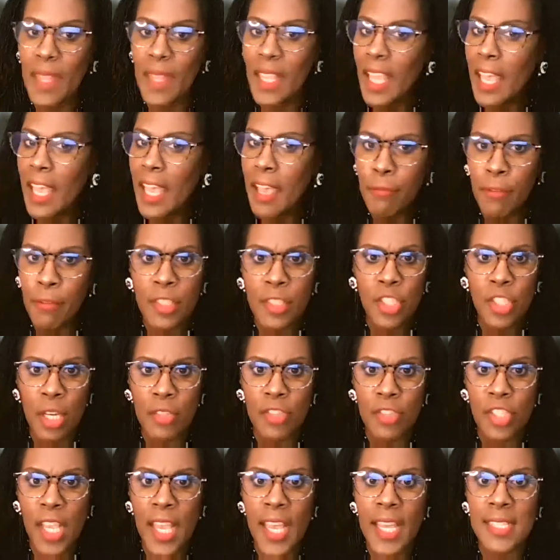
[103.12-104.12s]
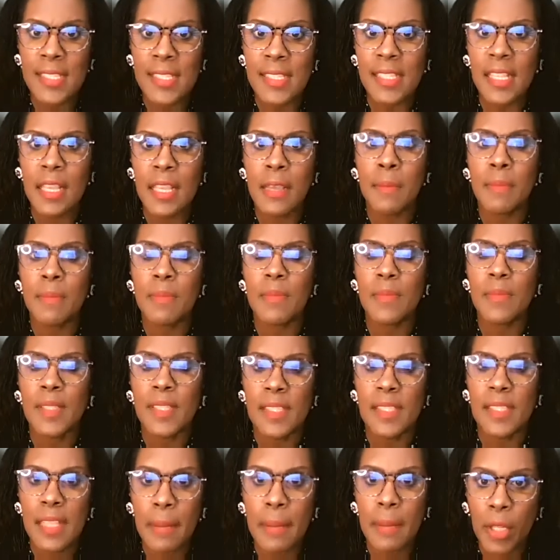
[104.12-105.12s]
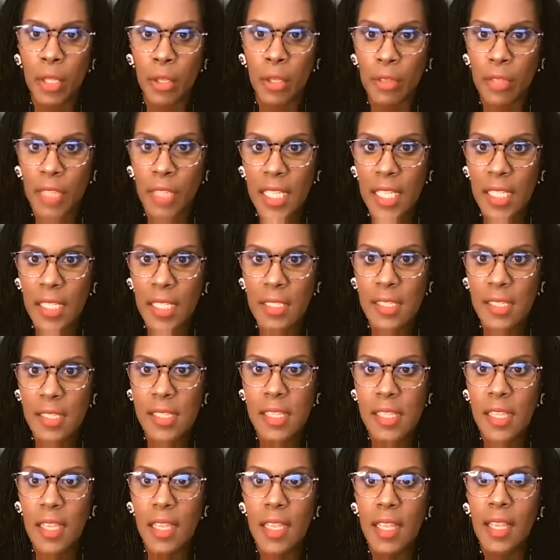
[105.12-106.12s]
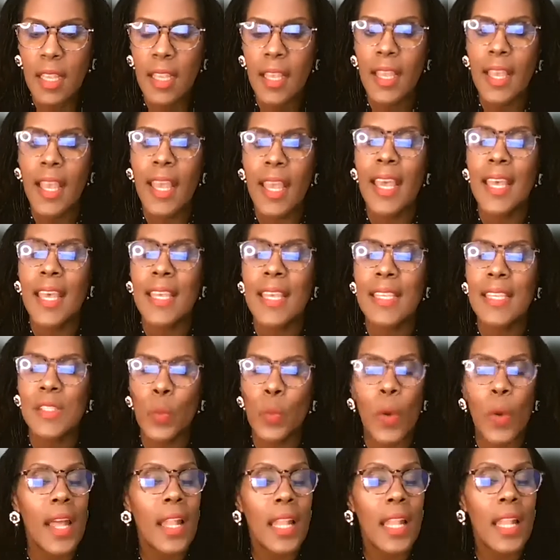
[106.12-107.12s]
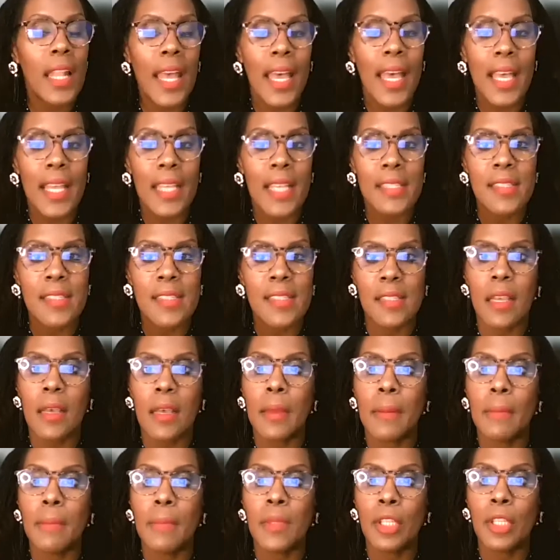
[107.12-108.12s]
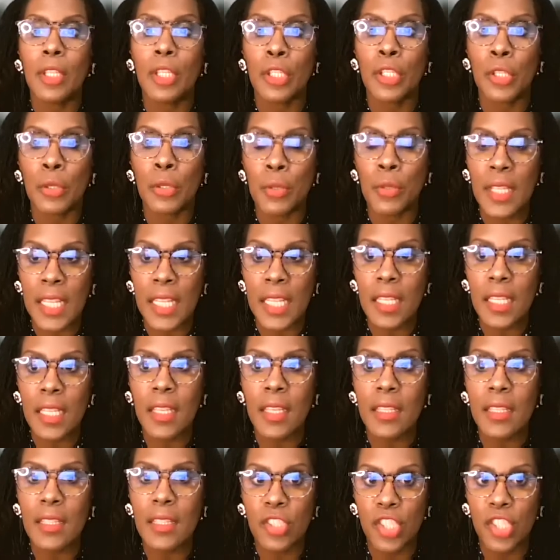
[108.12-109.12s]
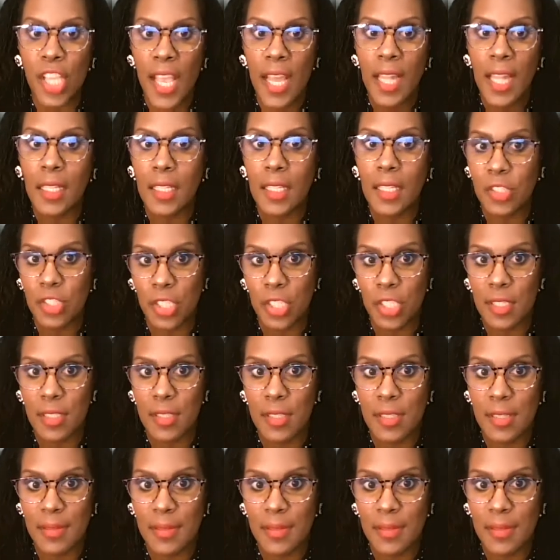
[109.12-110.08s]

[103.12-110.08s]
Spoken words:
Every church has some similar needs as well as some unique challenges.